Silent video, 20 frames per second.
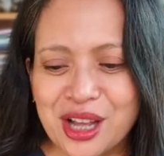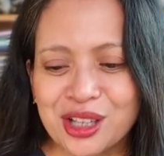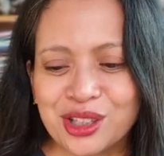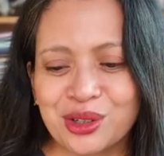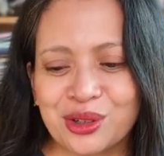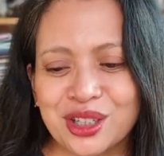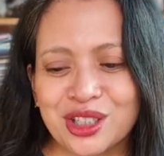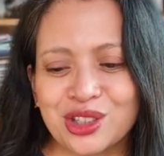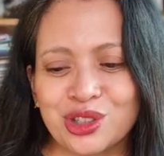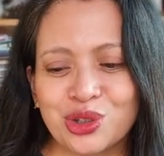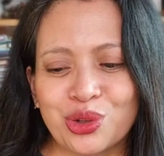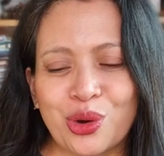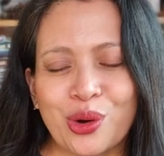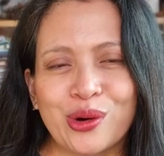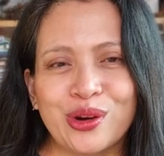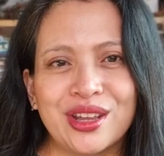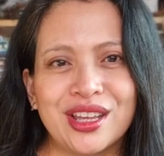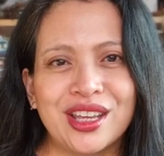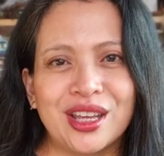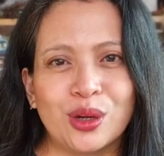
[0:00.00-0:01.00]
So a
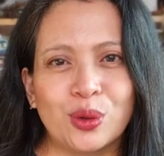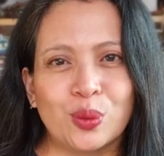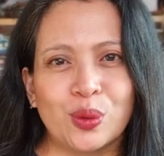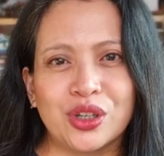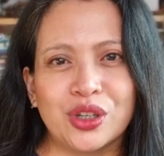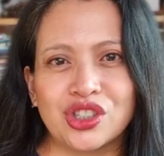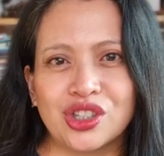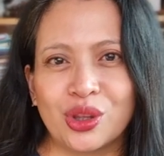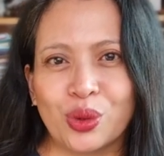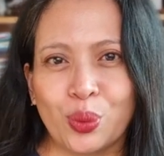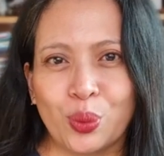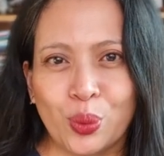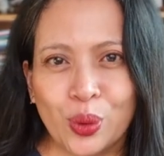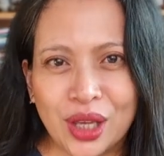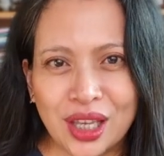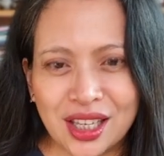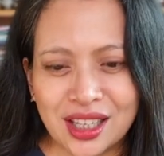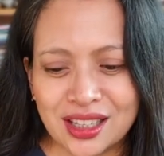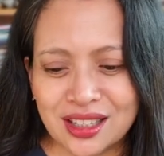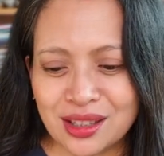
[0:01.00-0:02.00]
story in which the
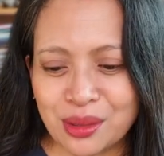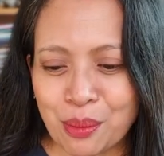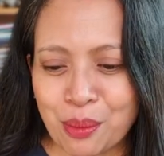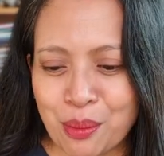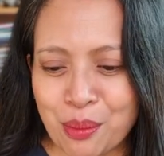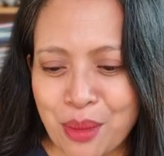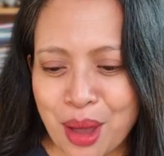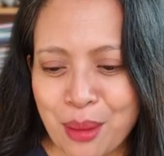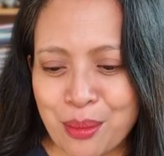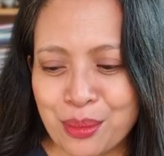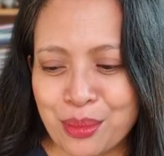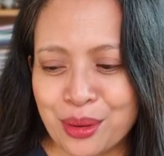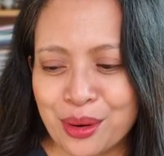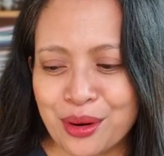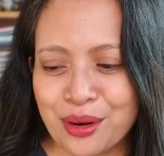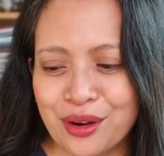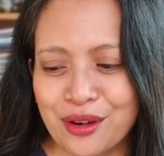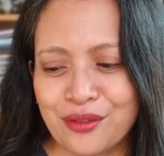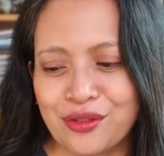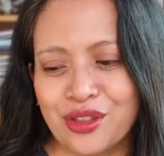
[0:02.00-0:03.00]
weakest member
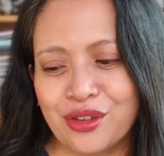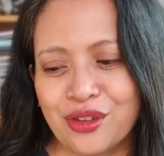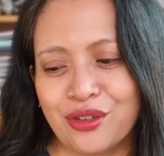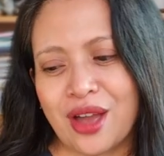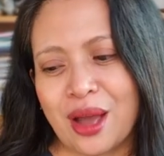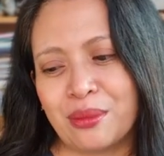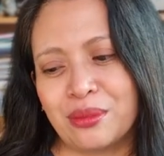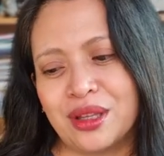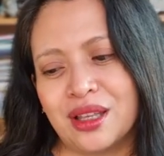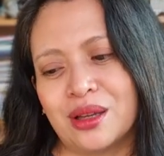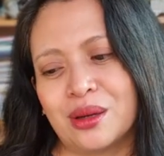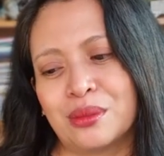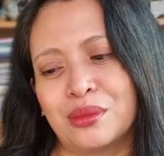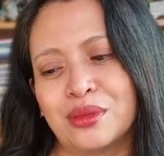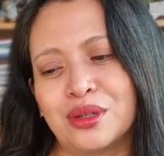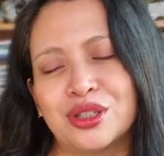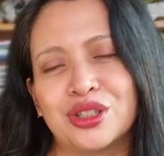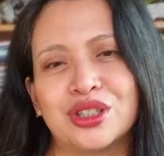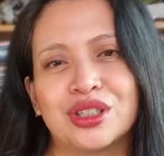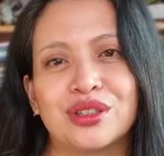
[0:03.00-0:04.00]
of the family
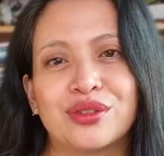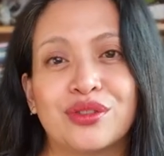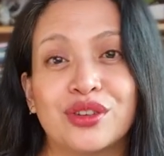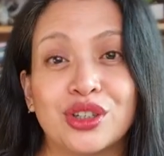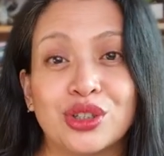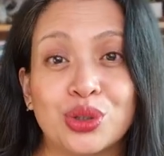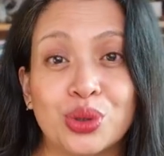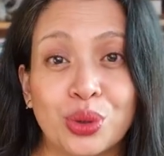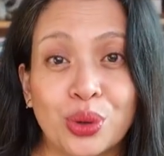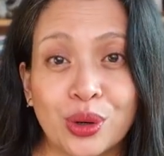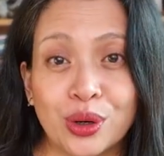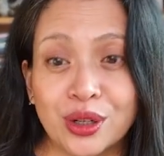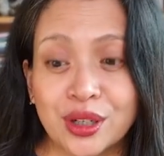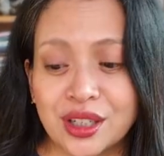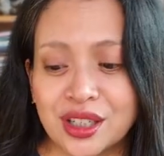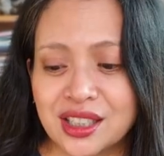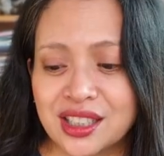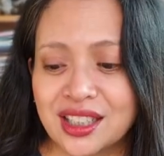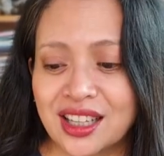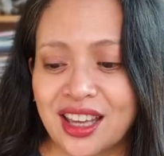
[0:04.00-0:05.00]
emerges
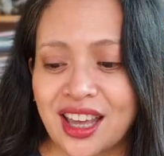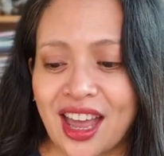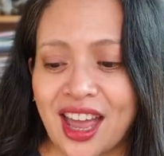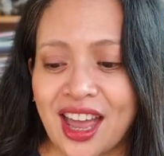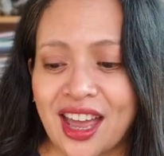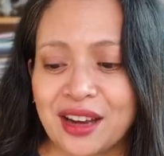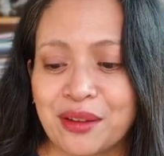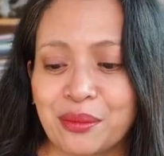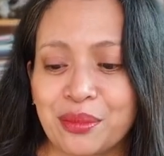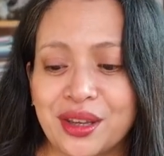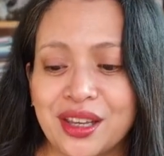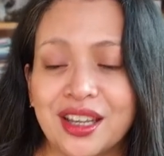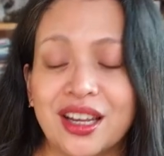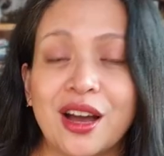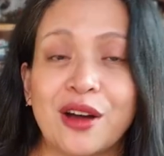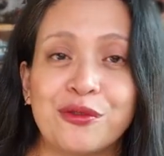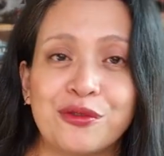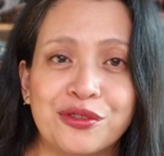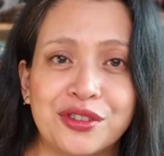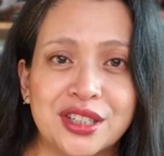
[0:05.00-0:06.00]
victorious can be
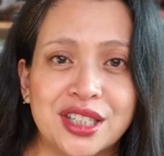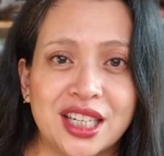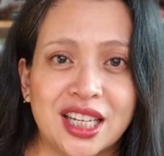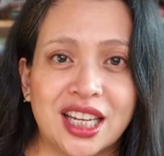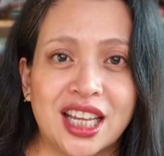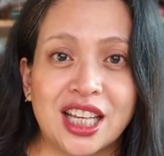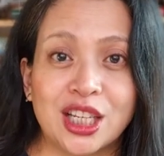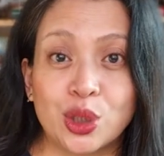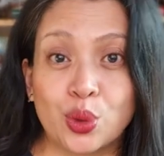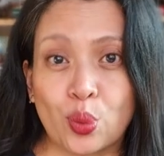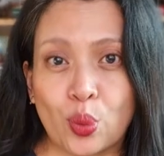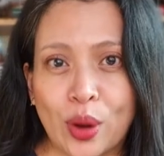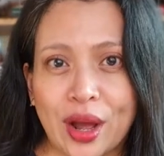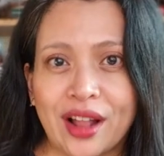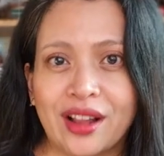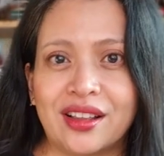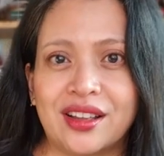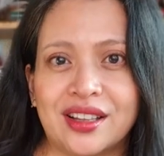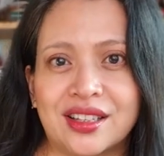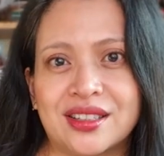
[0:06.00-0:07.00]
comforting as
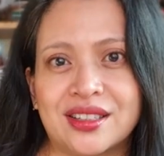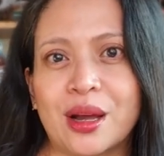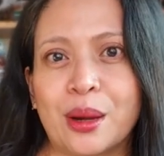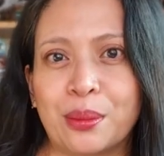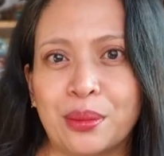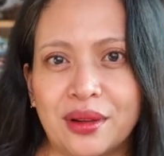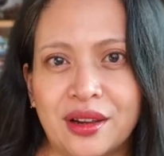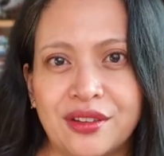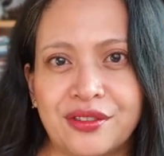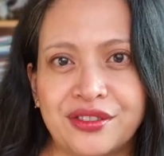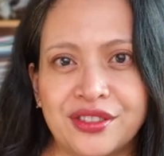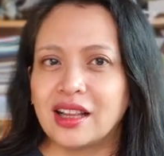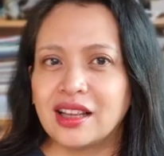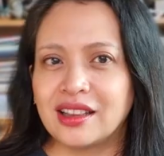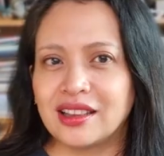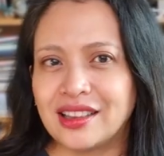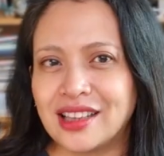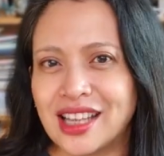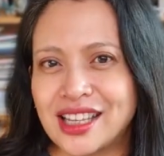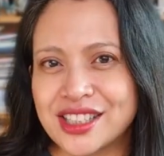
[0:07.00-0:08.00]
well as uplifting.
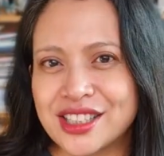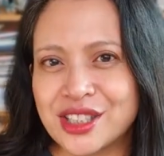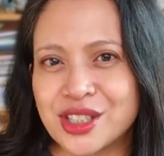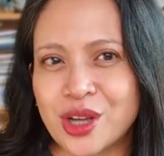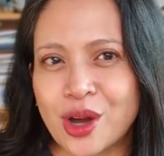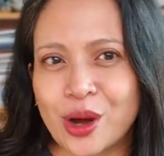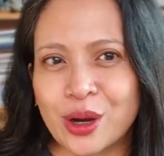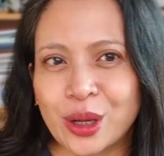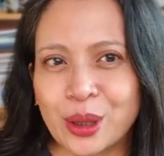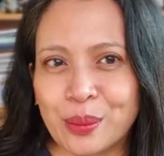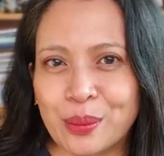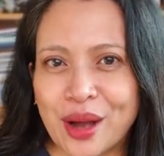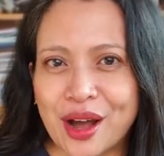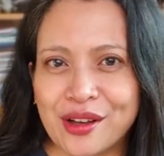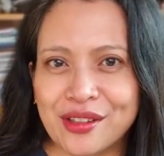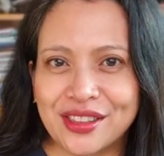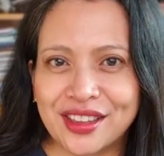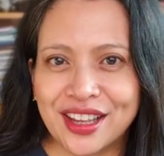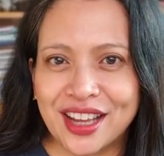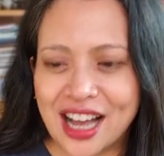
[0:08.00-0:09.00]
Let's talk
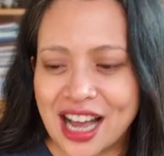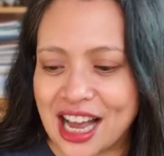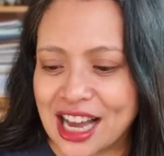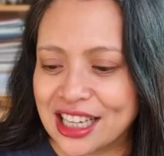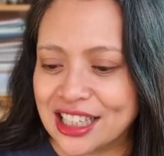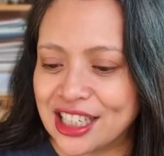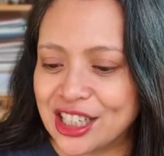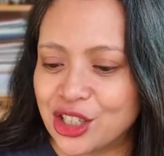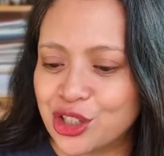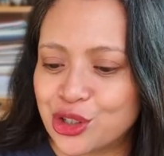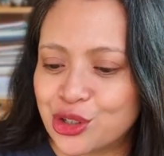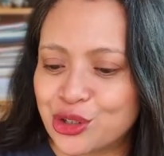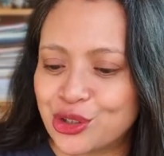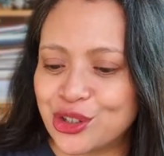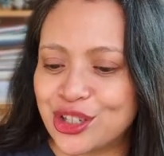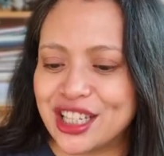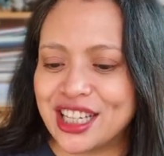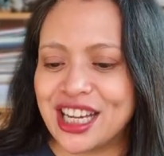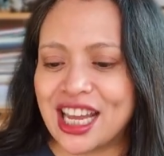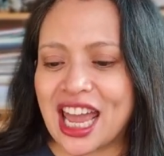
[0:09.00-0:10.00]
about the honey
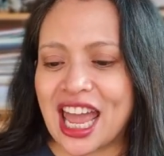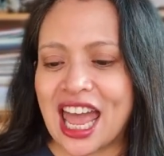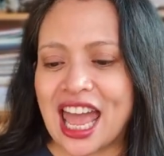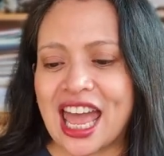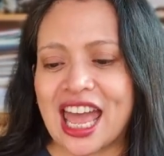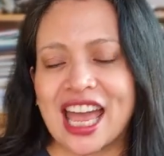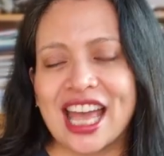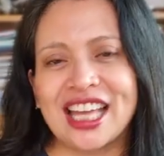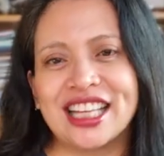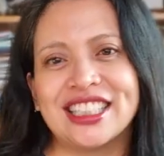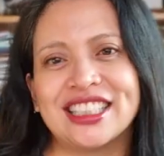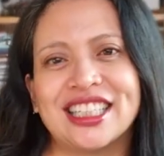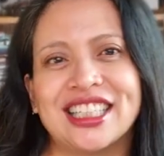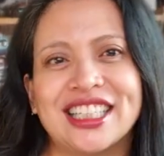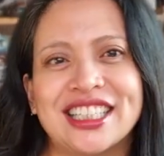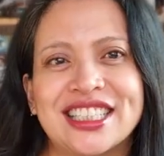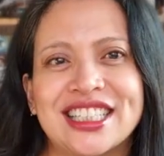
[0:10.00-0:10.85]
tree and its